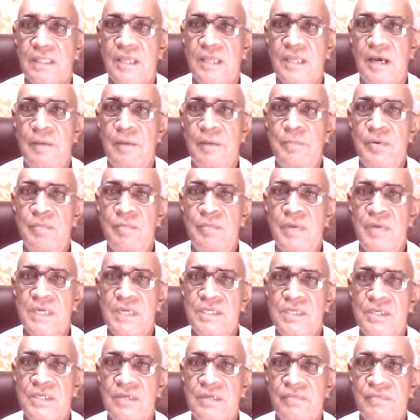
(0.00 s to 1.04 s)
The upper
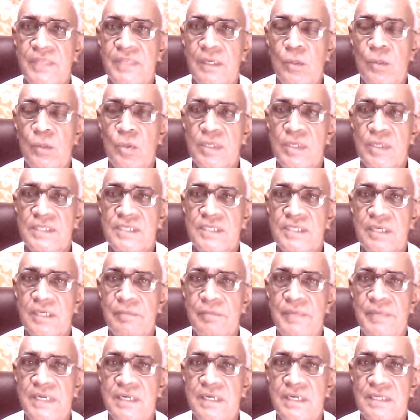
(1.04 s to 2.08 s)
margin of the lower
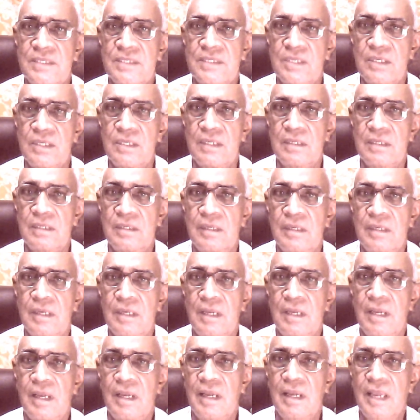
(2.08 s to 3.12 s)
segment is
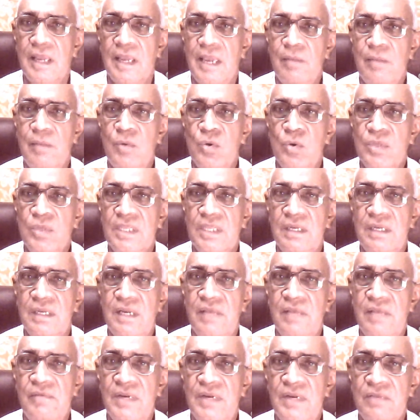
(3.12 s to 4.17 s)
about the
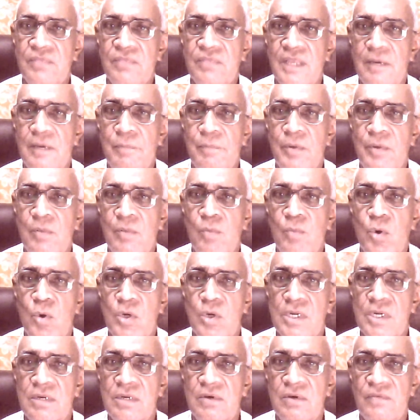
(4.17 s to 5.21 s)
level of the upper
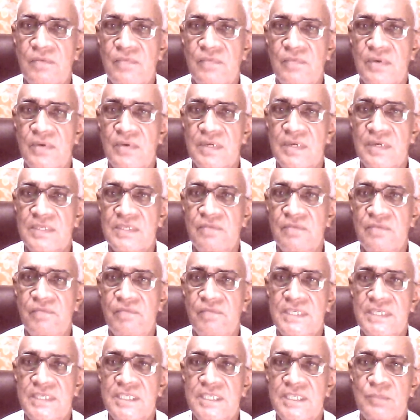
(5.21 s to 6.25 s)
border of
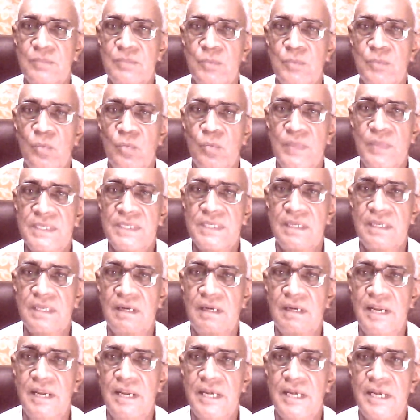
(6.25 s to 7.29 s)
symphysis pubis
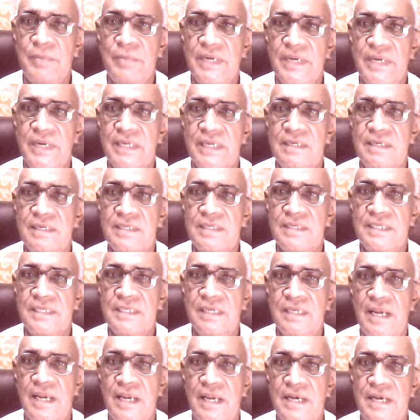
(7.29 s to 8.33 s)
in late pregnancy
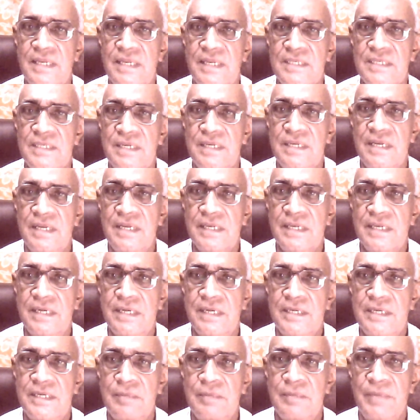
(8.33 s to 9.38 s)
and is
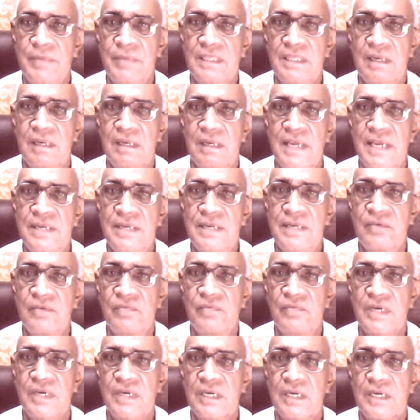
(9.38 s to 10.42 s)
indicated by the line of
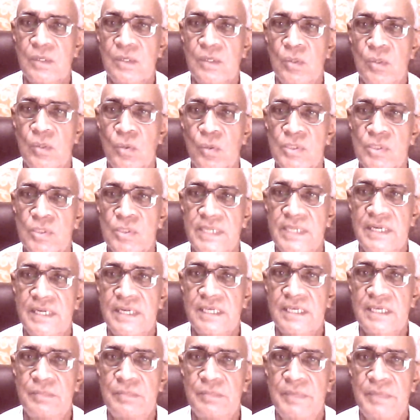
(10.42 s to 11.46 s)
close
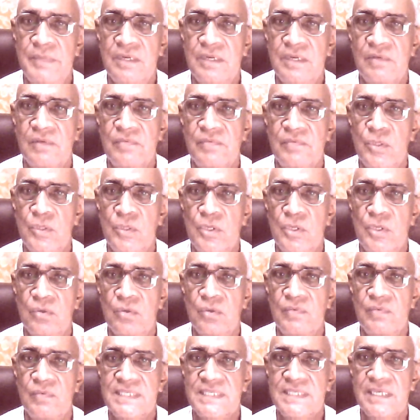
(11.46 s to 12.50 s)
attachment of
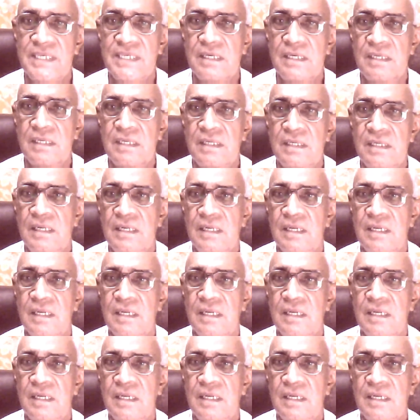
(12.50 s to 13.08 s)
uterovesical